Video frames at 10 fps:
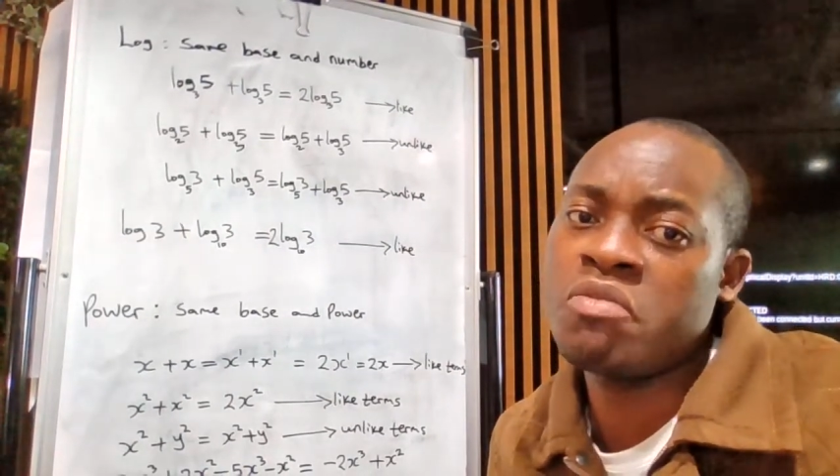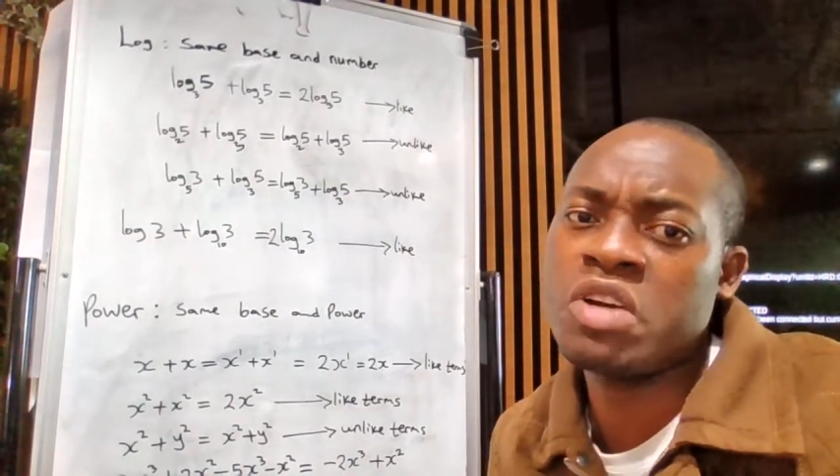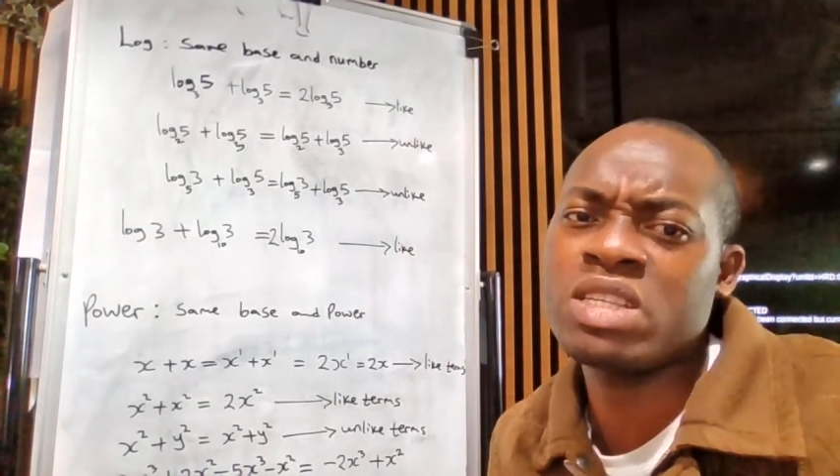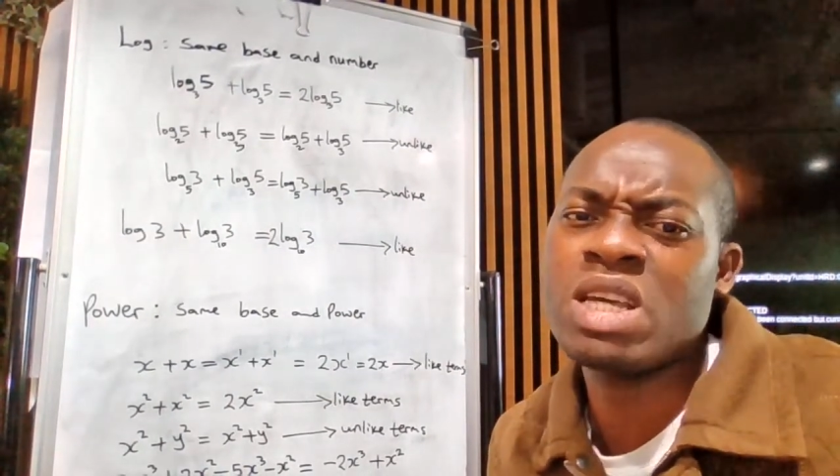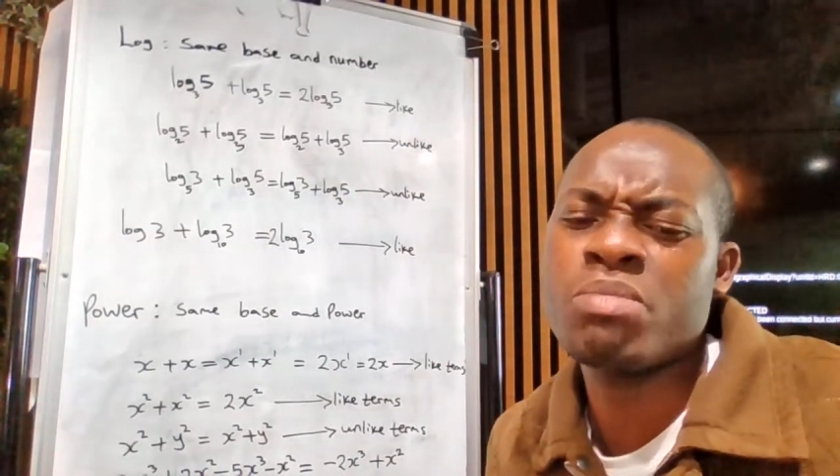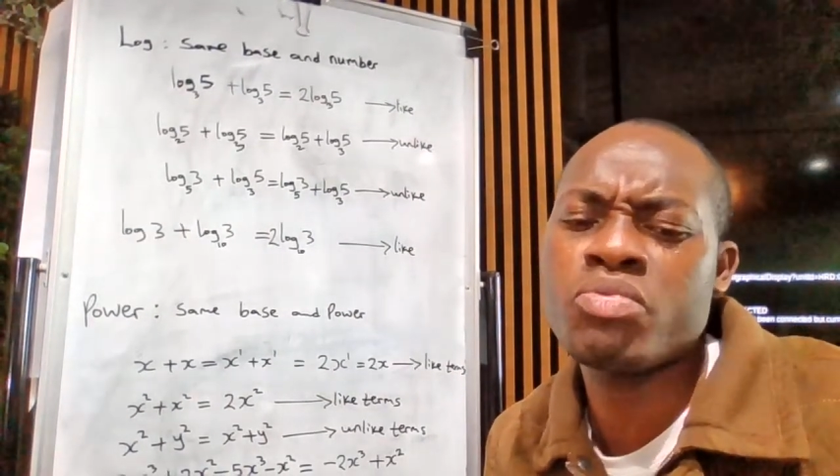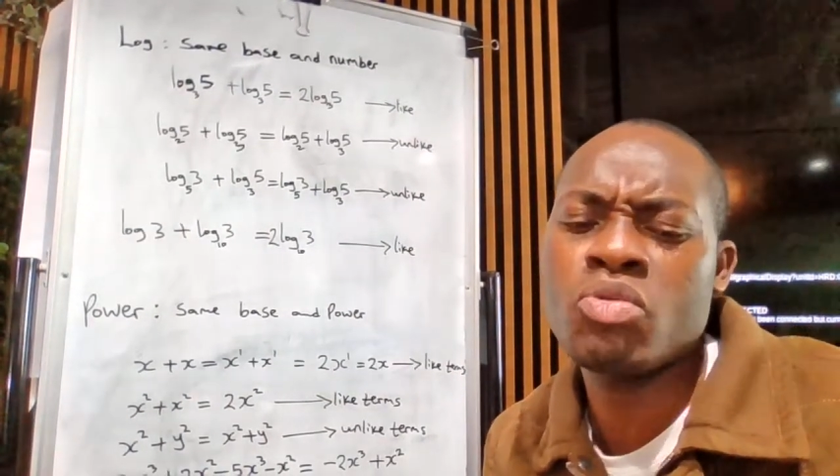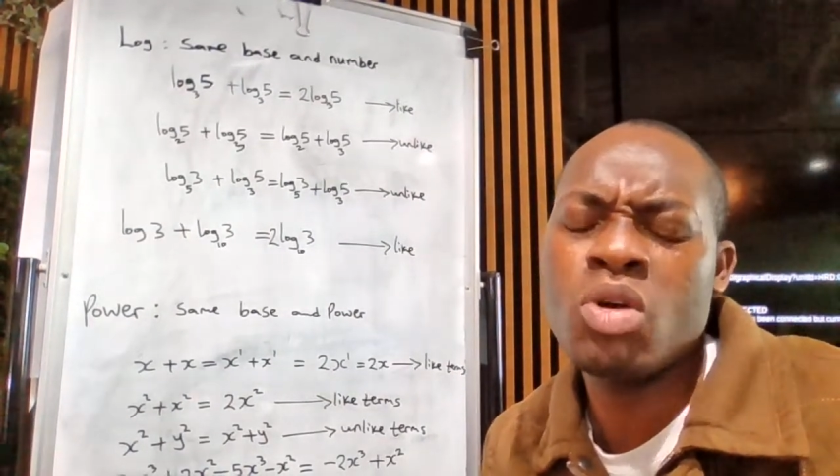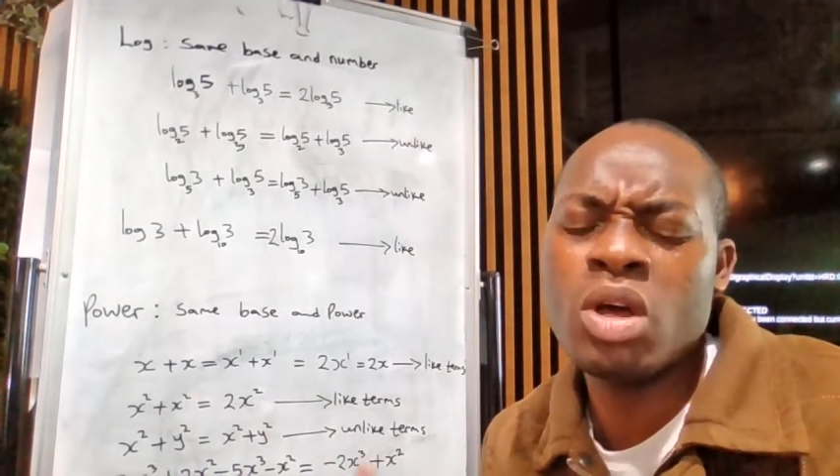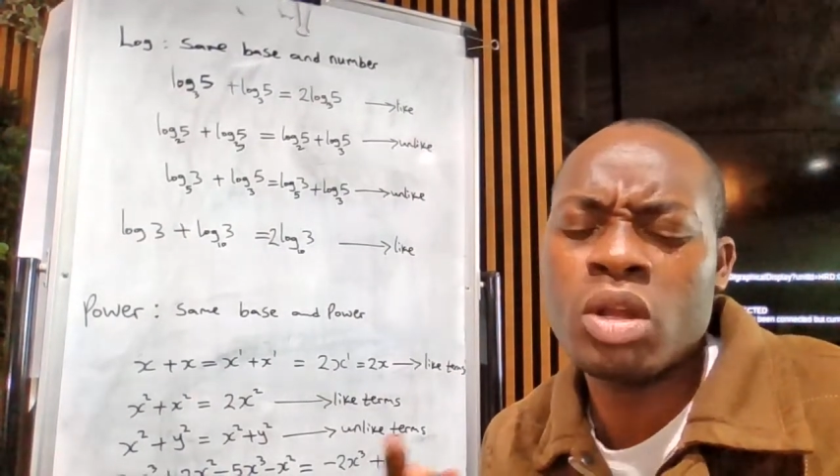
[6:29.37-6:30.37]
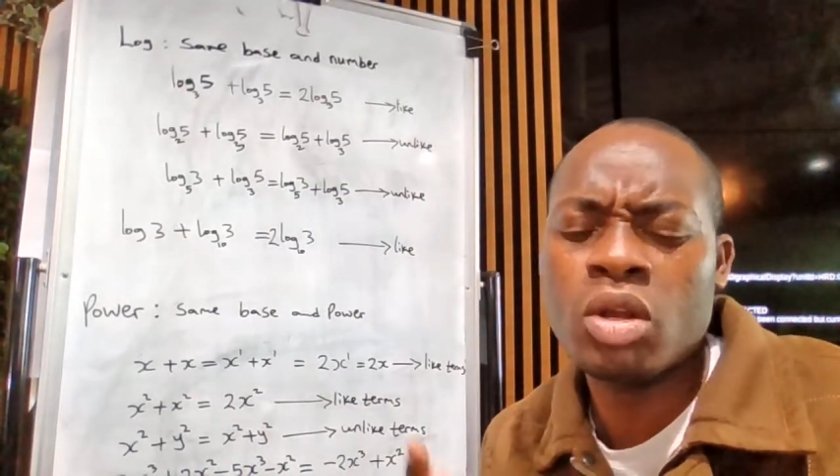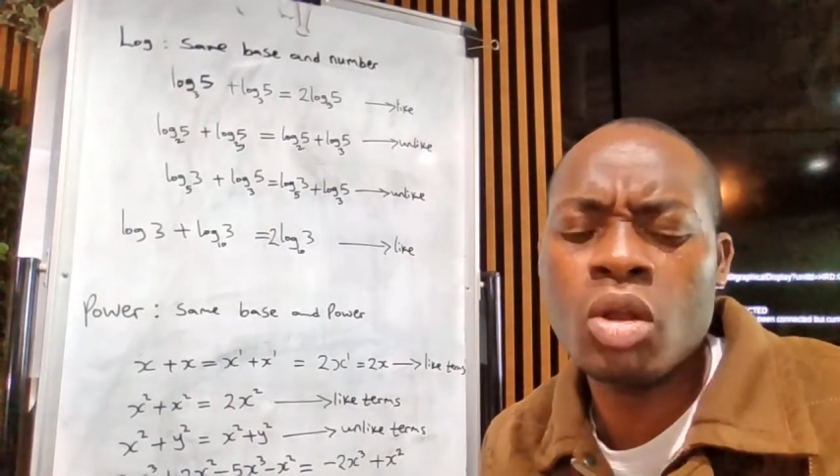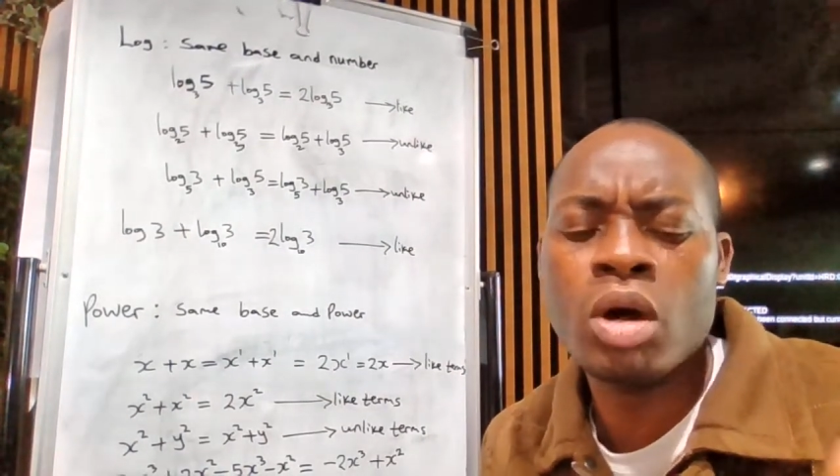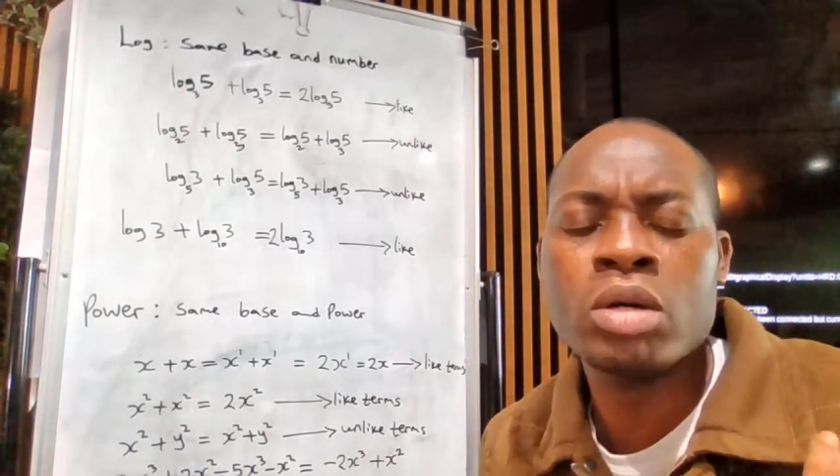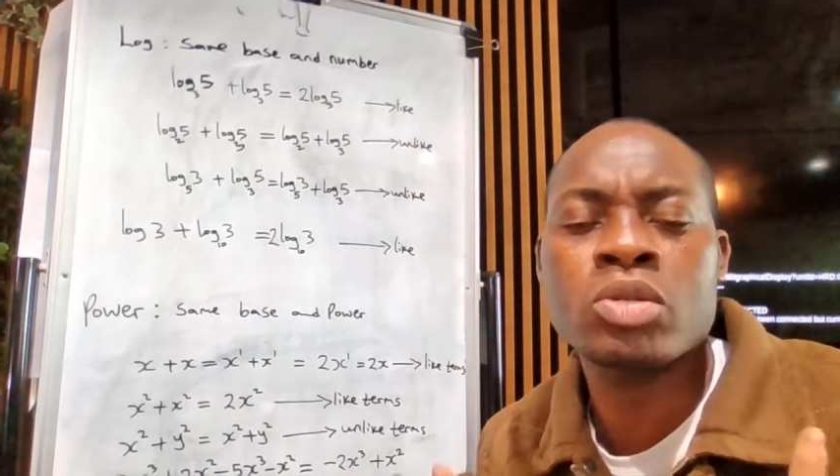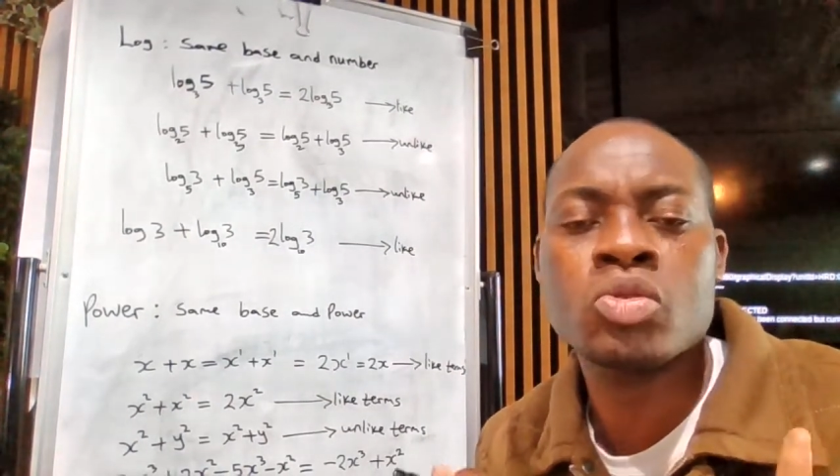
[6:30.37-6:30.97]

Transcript: For example, log